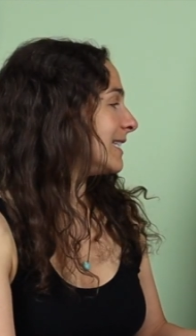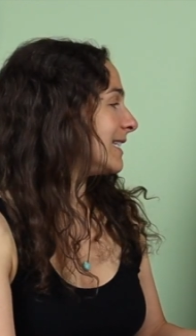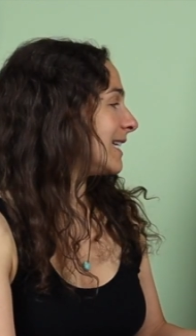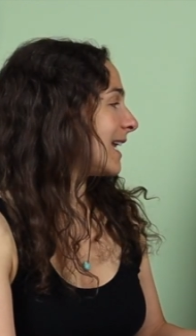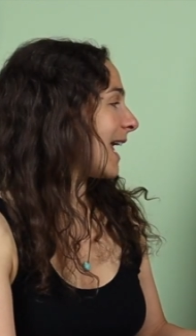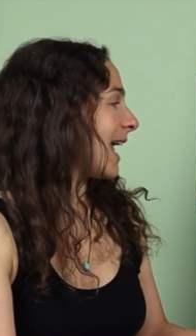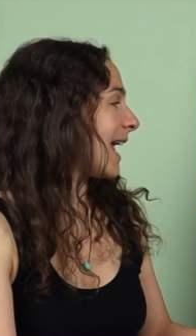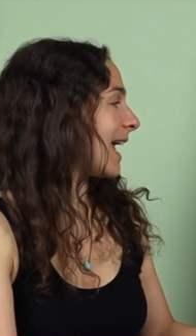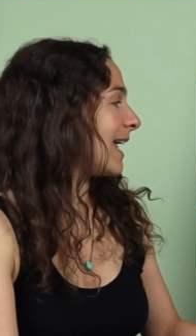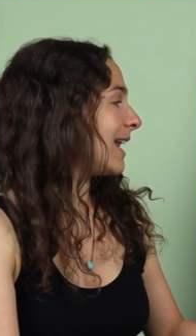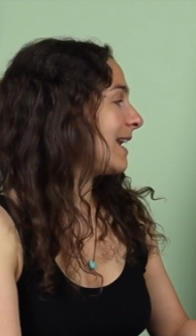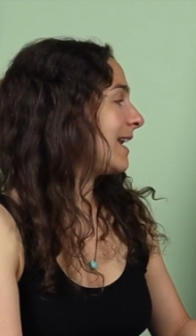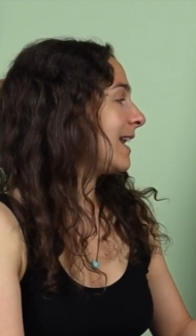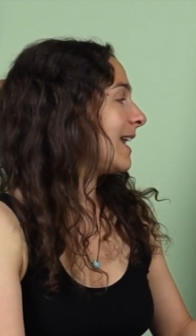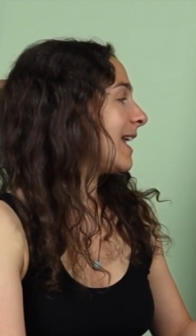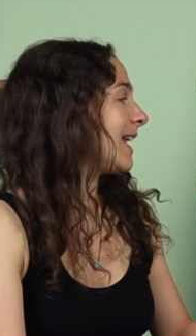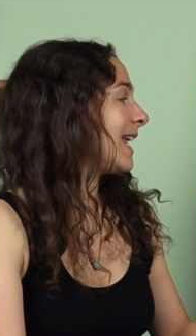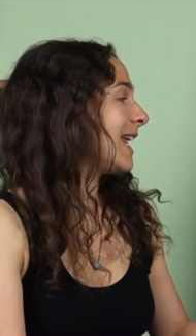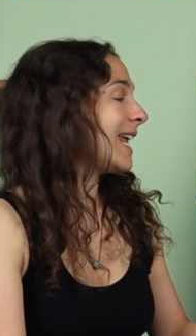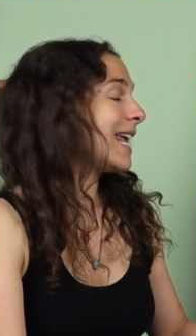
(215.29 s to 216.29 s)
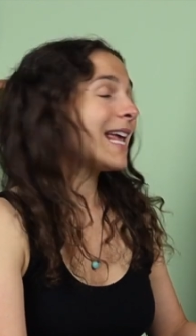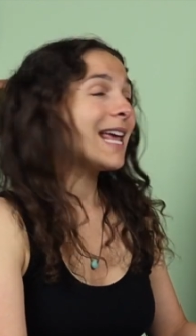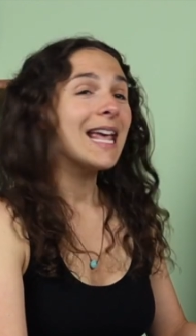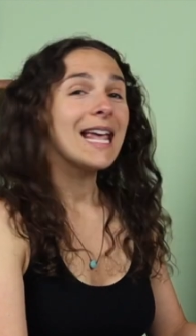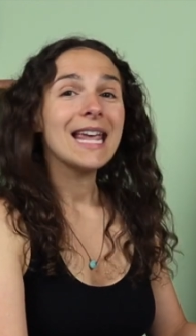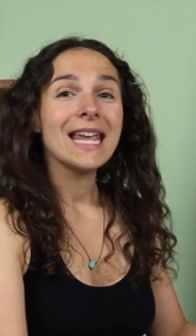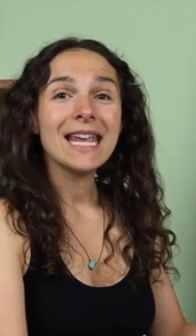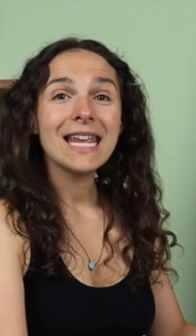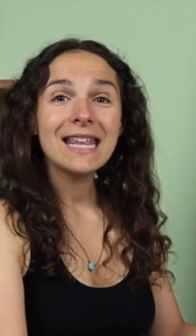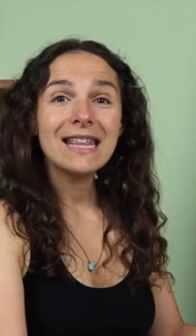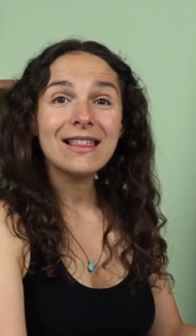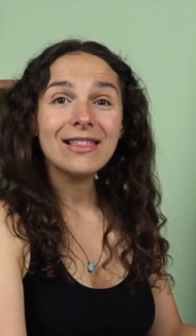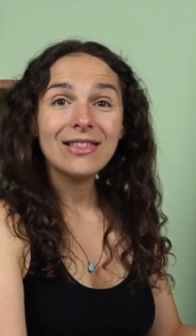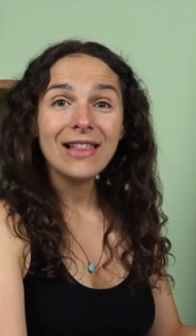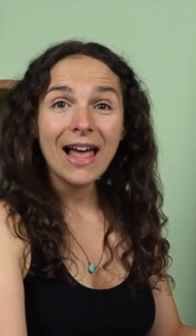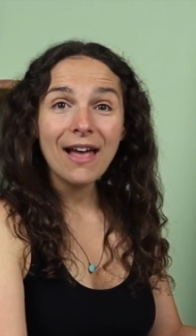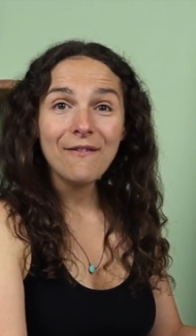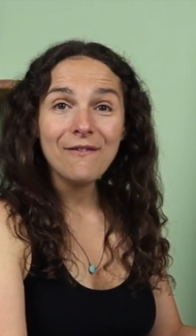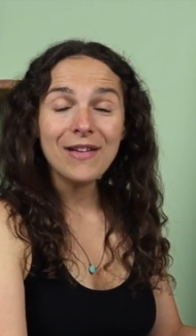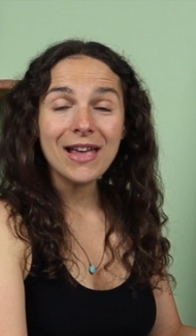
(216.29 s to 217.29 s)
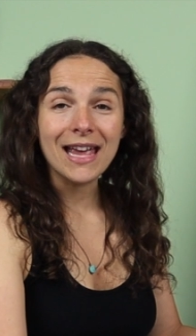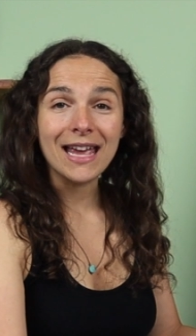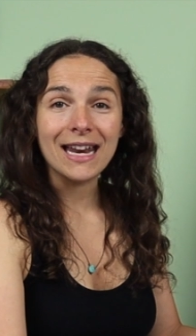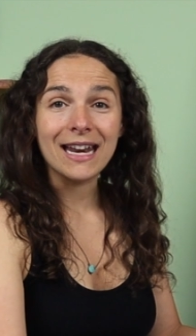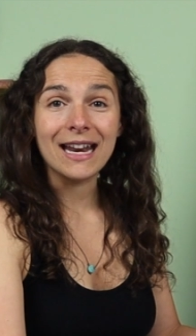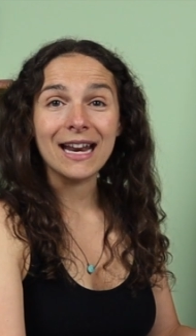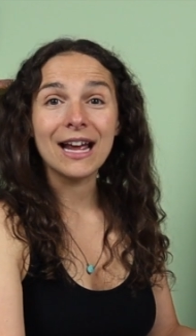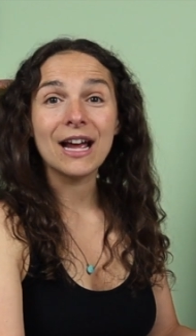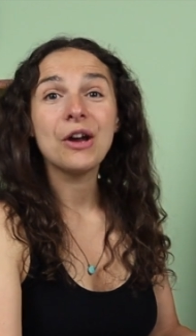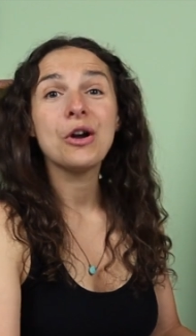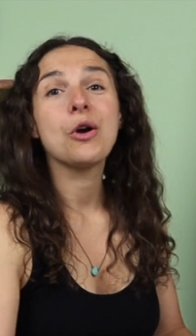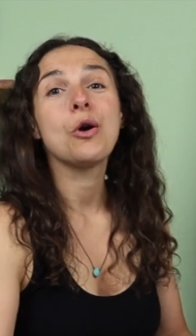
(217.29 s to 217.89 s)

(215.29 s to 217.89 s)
ten, eleven.